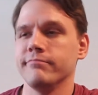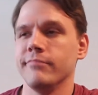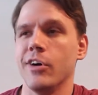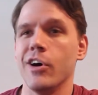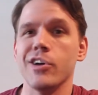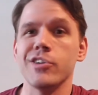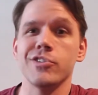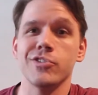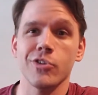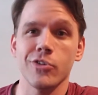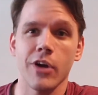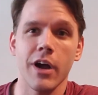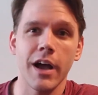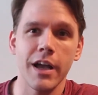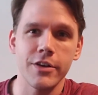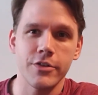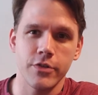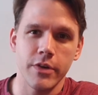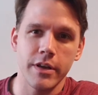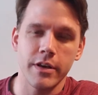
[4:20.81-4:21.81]

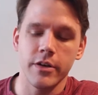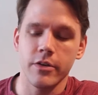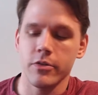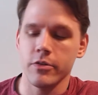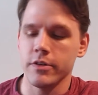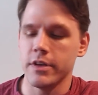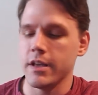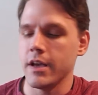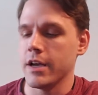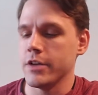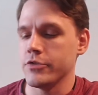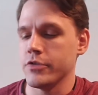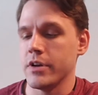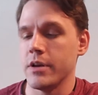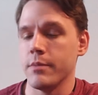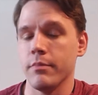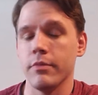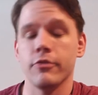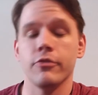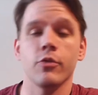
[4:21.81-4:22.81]
underhydrated or
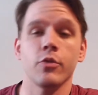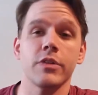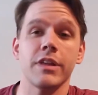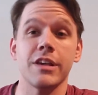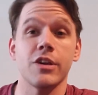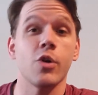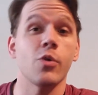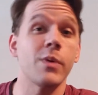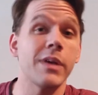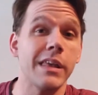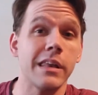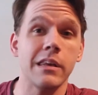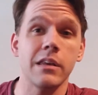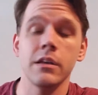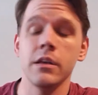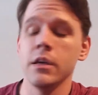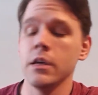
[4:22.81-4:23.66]
dehydrated before they go in.